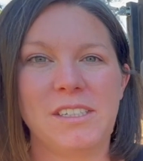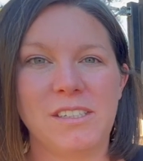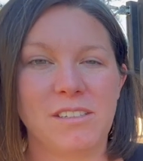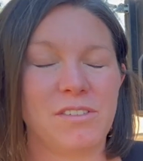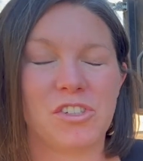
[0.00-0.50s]

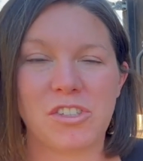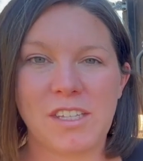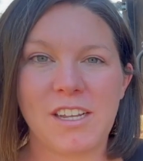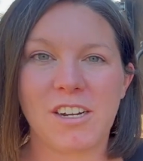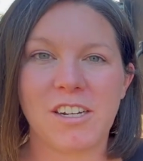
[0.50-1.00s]
and
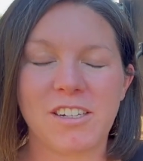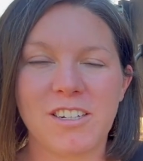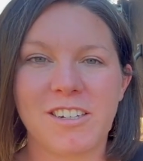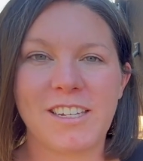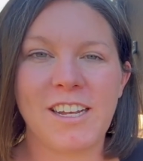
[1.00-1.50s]
eventually
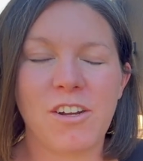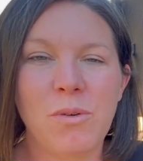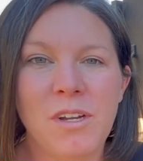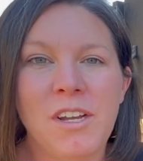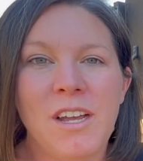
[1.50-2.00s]
our
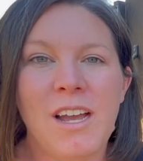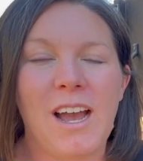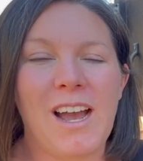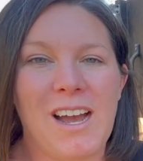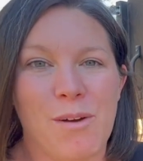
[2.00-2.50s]
kiddo
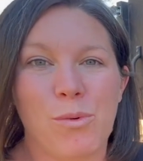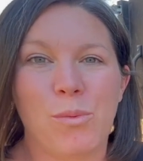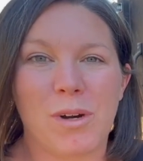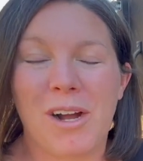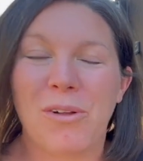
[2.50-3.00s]
when
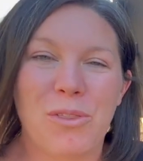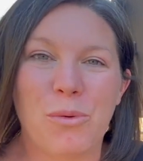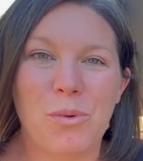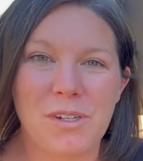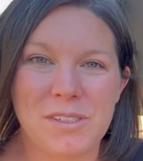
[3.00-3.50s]
we're out in
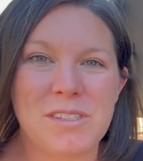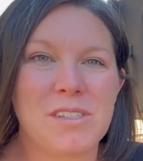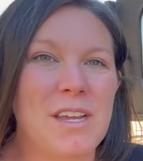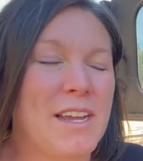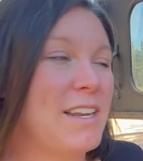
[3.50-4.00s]
the woods, and